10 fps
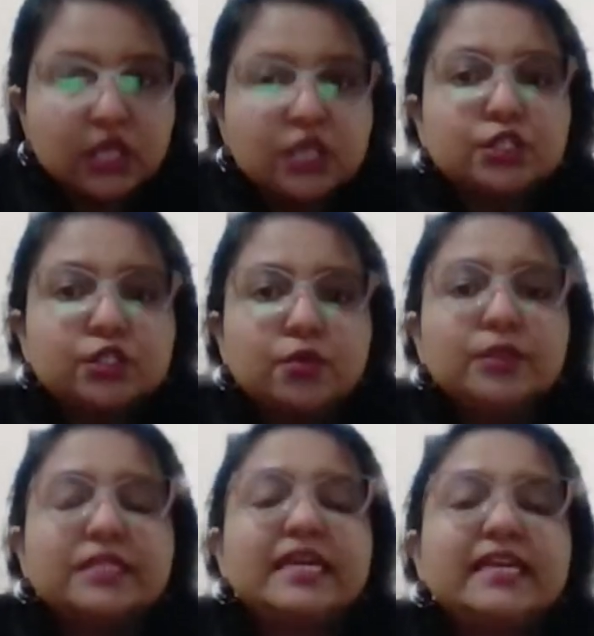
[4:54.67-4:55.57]

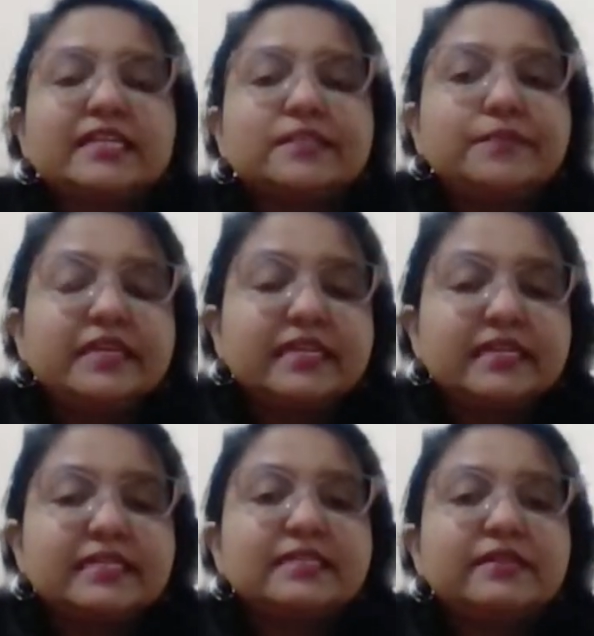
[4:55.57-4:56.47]
So they
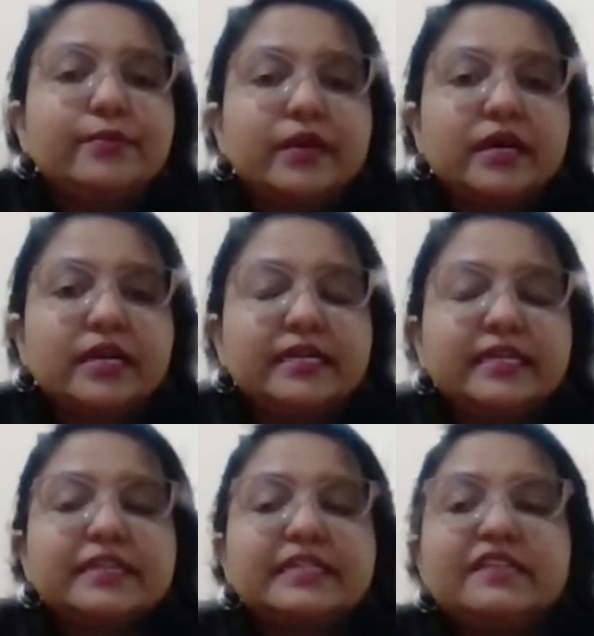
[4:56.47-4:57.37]
experience the world
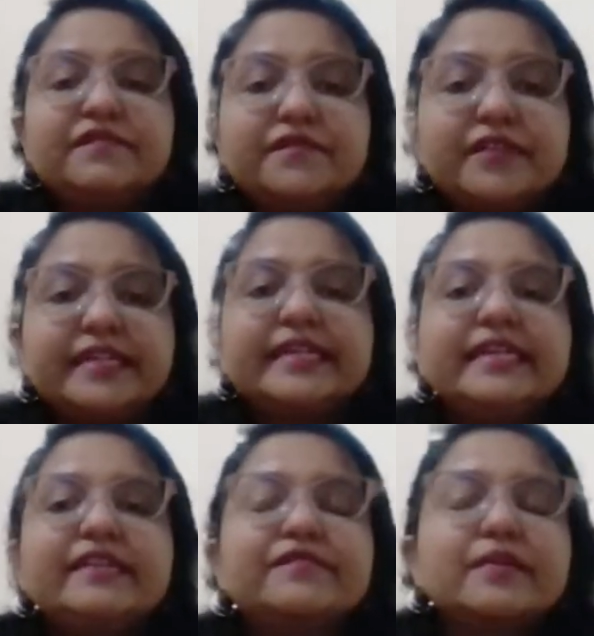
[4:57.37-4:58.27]

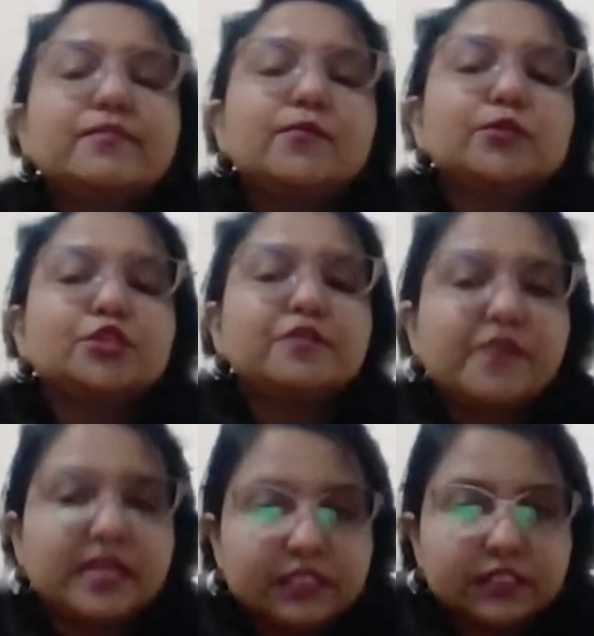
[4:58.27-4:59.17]
differently from most
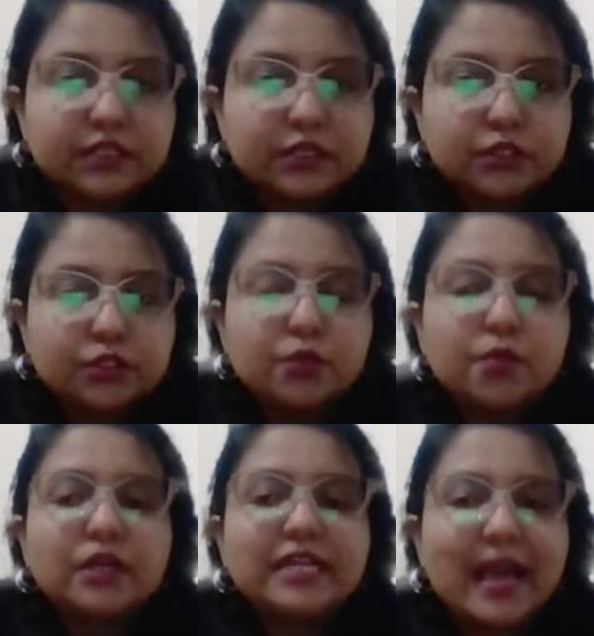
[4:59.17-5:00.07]
of us. So
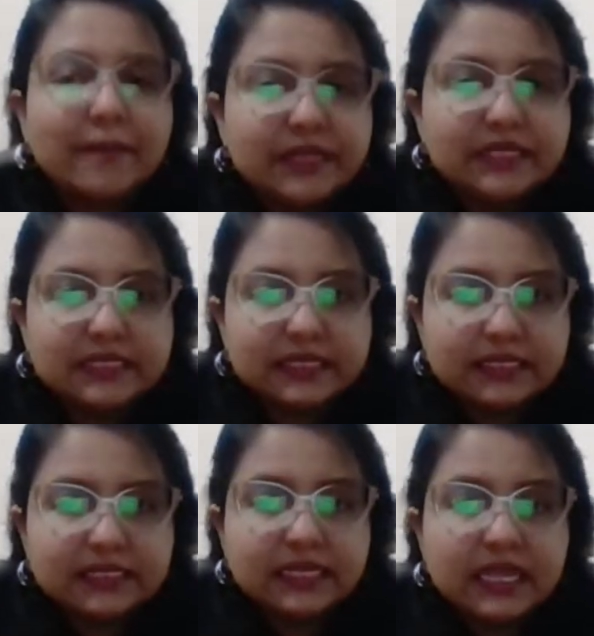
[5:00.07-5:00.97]
what happens
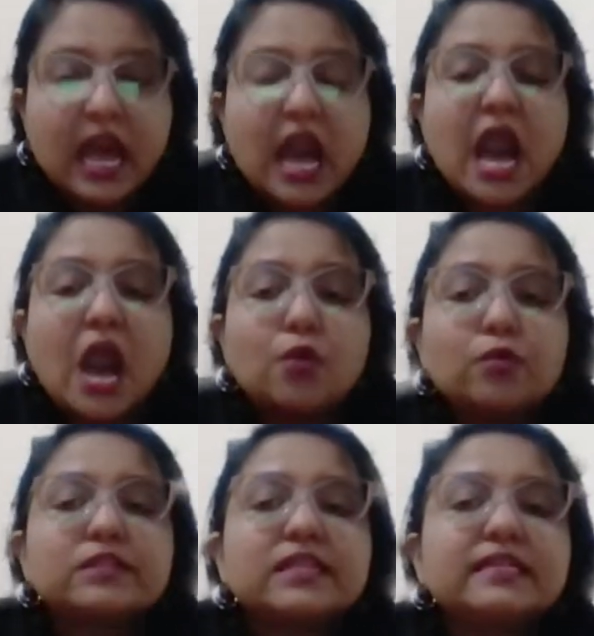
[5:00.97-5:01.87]
is
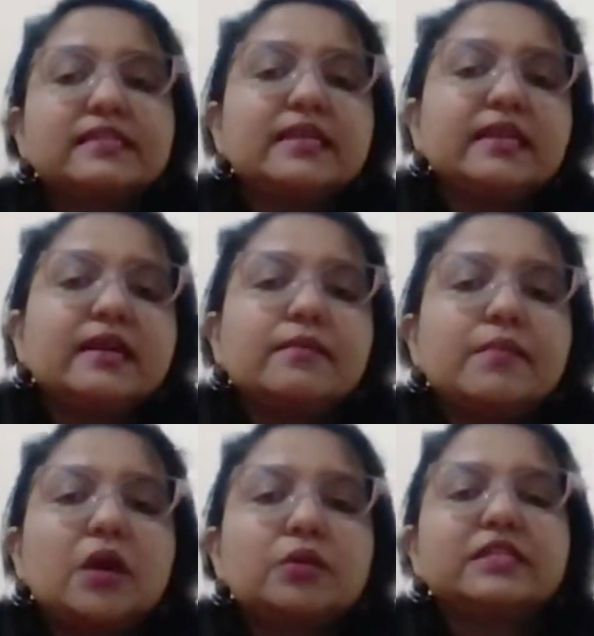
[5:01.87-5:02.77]
how they think
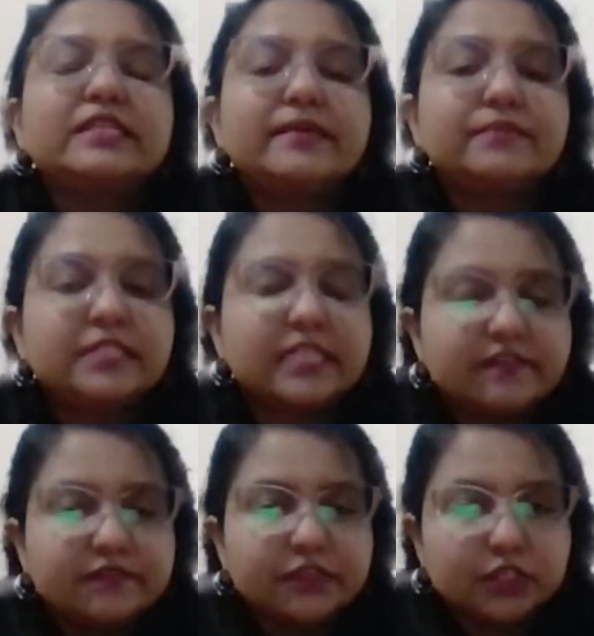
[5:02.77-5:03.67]
about
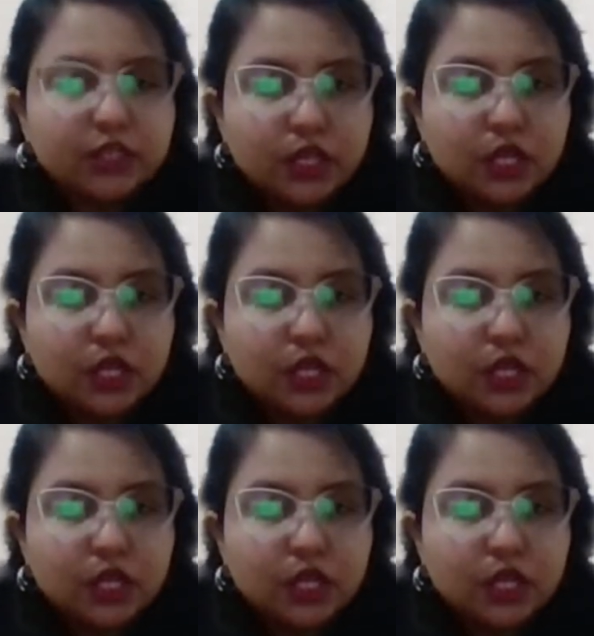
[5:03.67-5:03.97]
themselves.